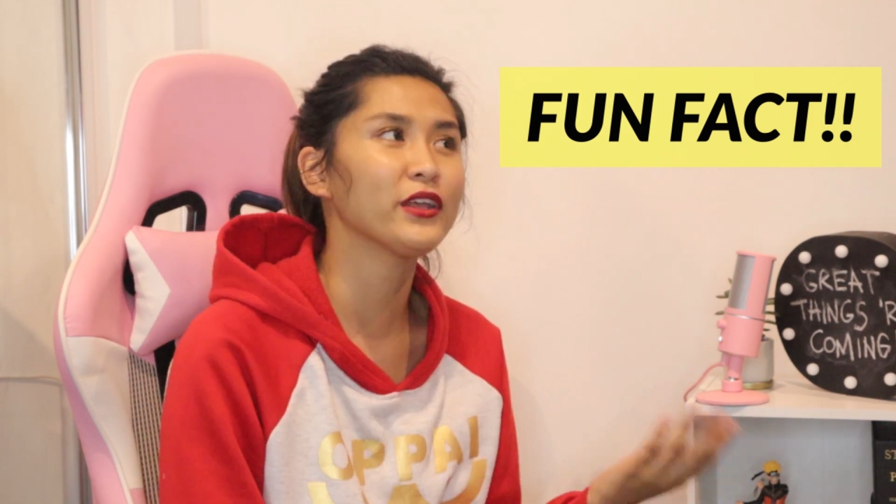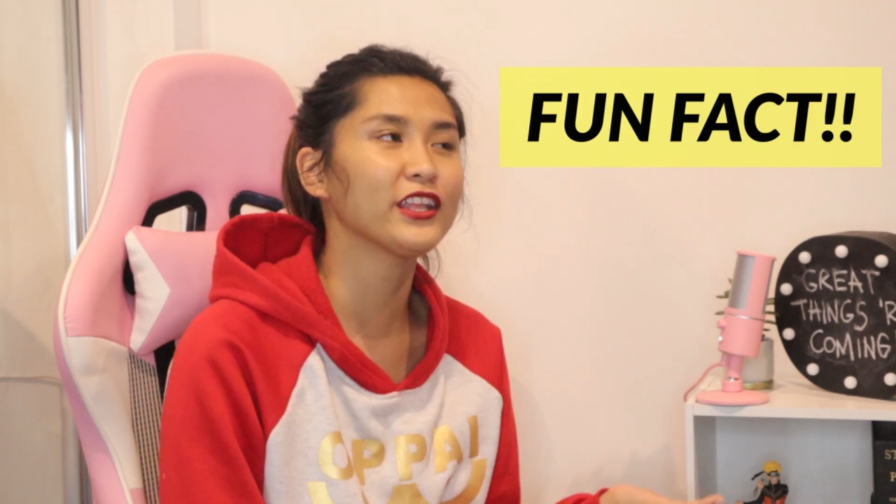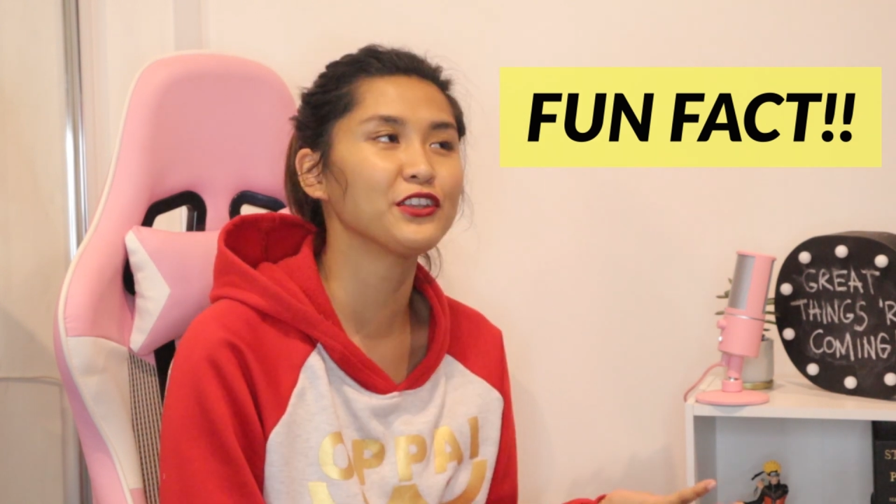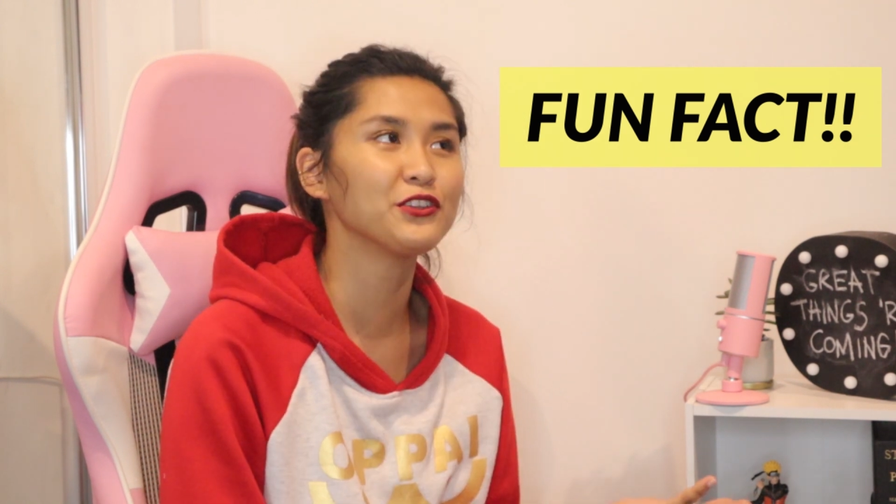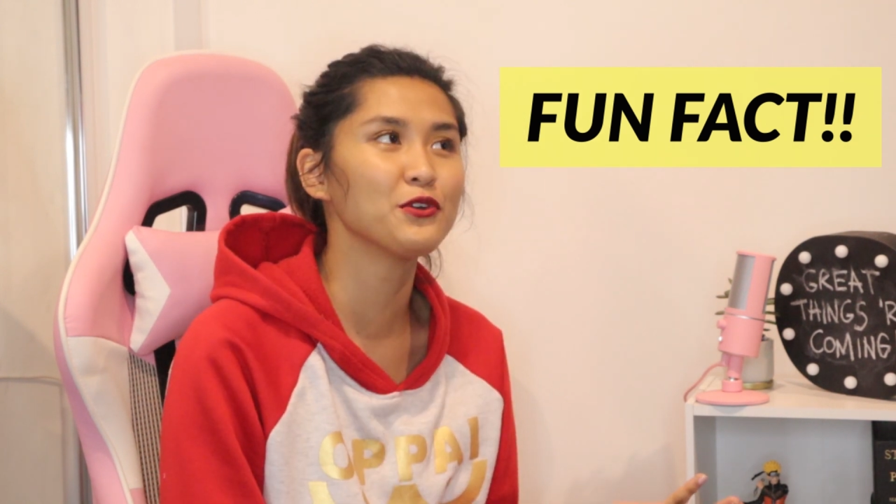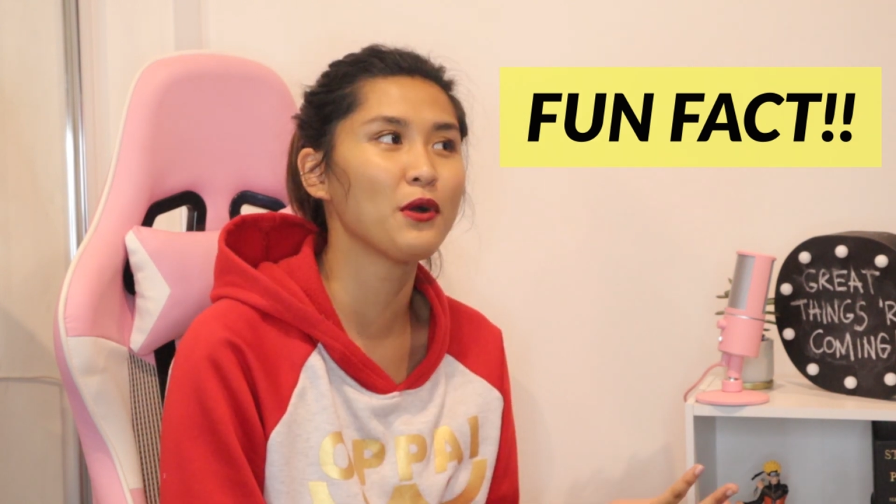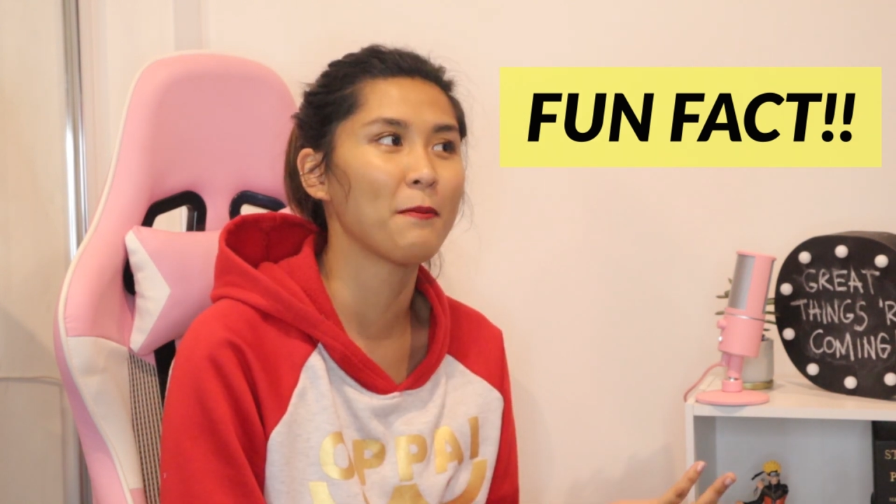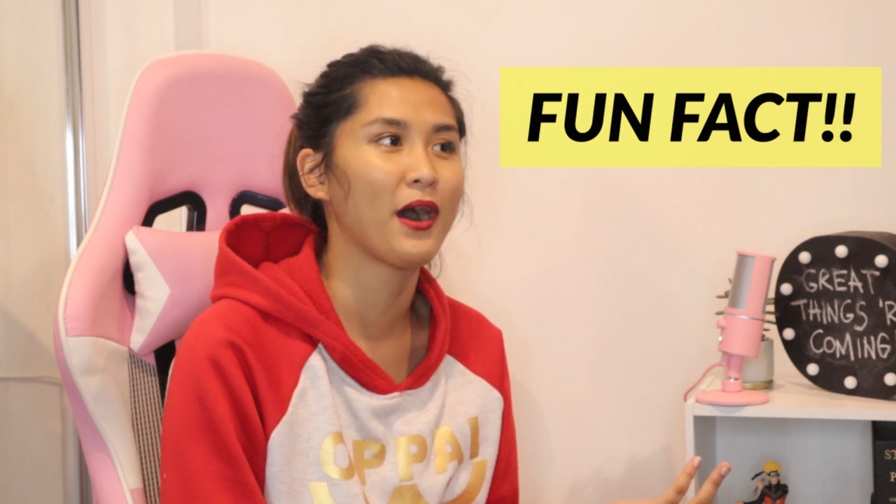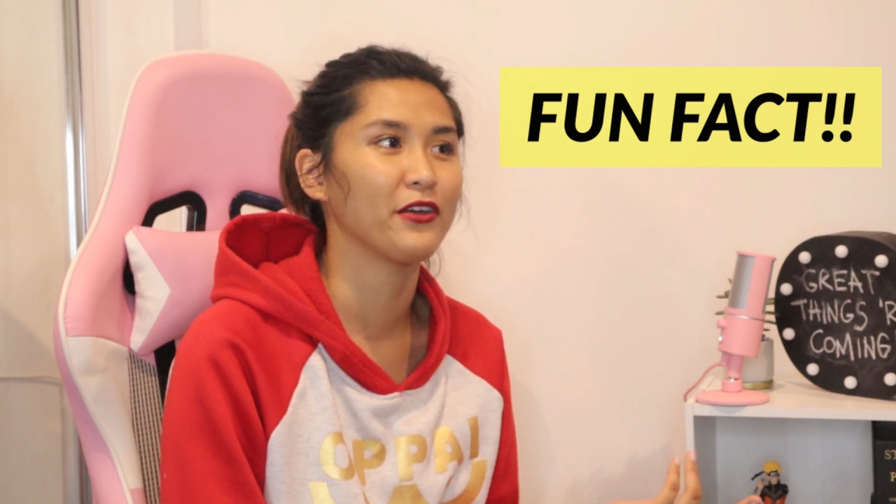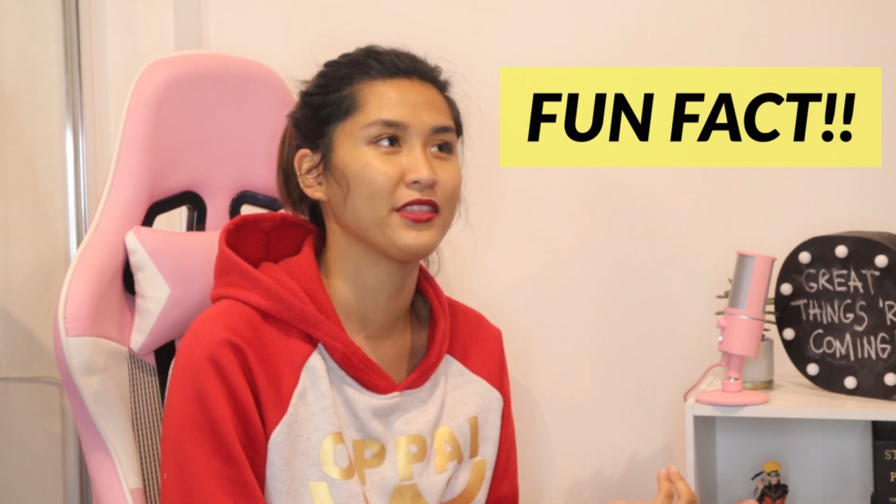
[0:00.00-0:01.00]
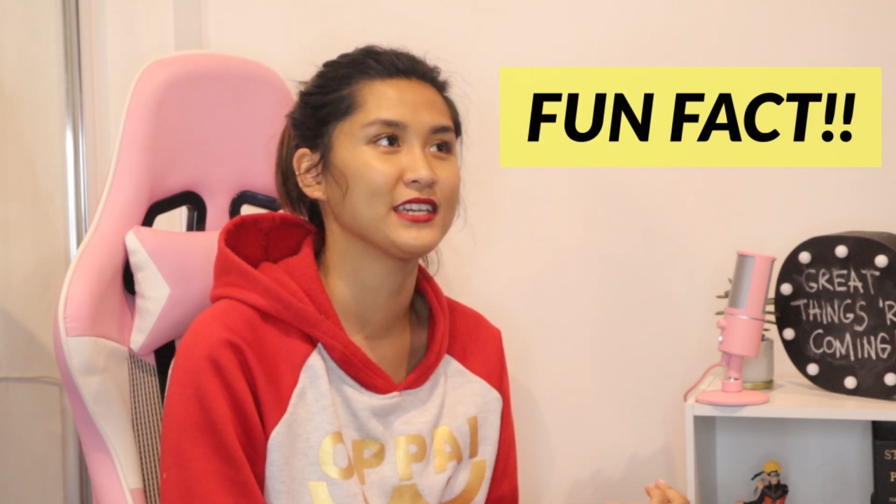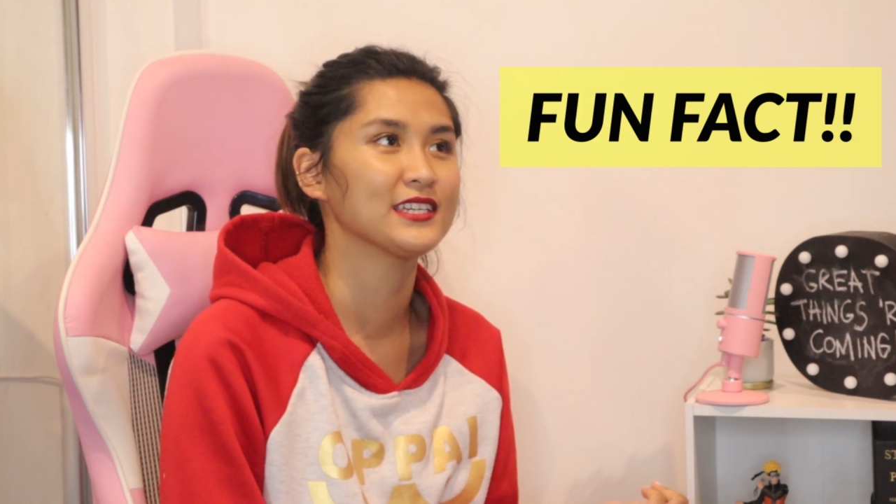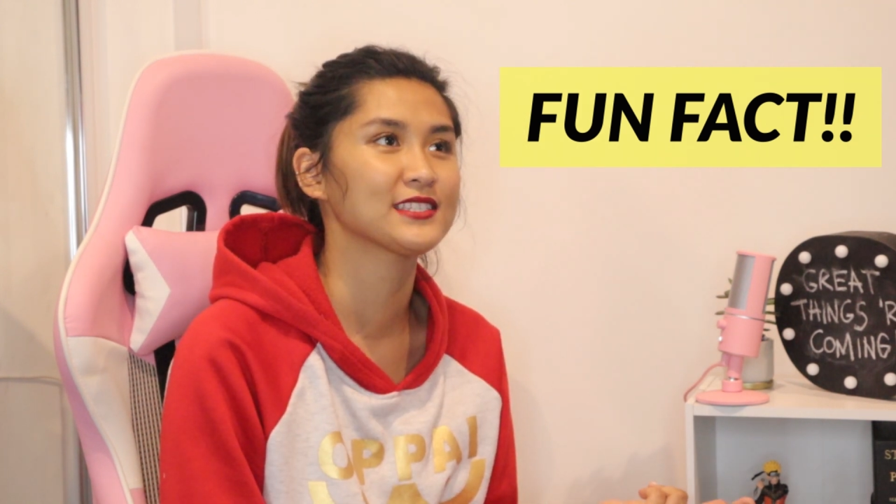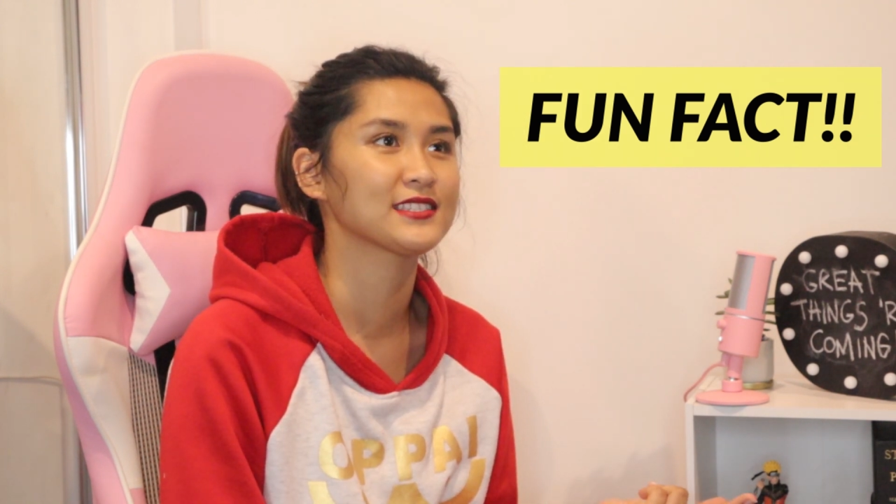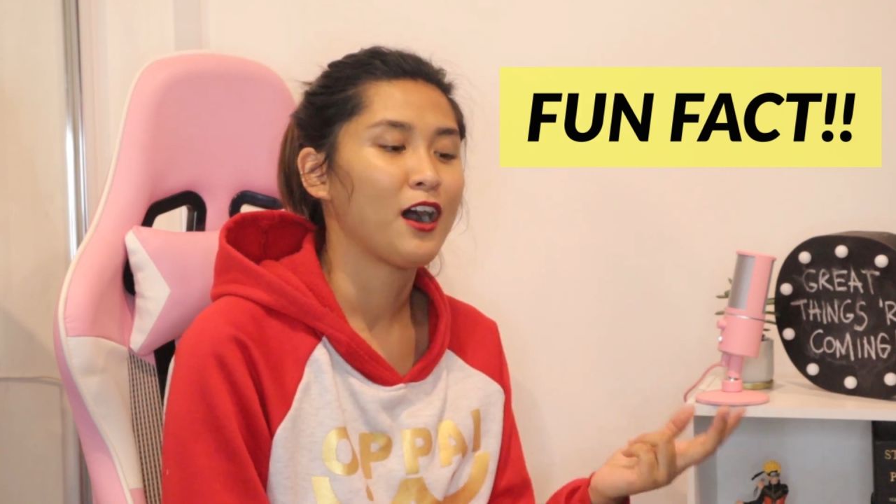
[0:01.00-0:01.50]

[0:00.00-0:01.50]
When I knew about this,